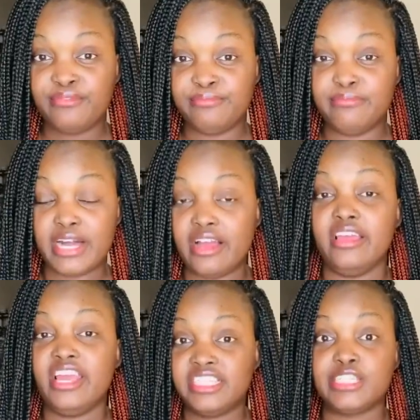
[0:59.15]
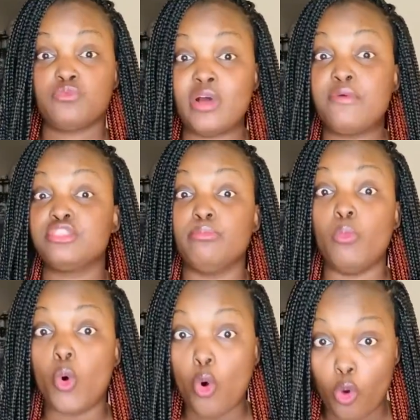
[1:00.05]
My edges, I was
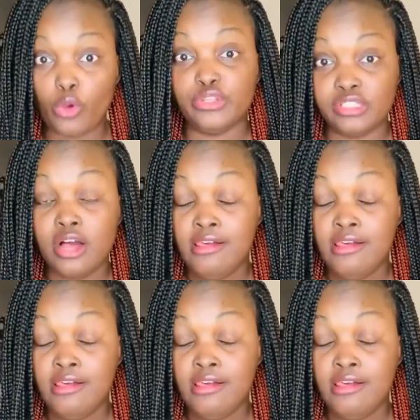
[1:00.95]
bald.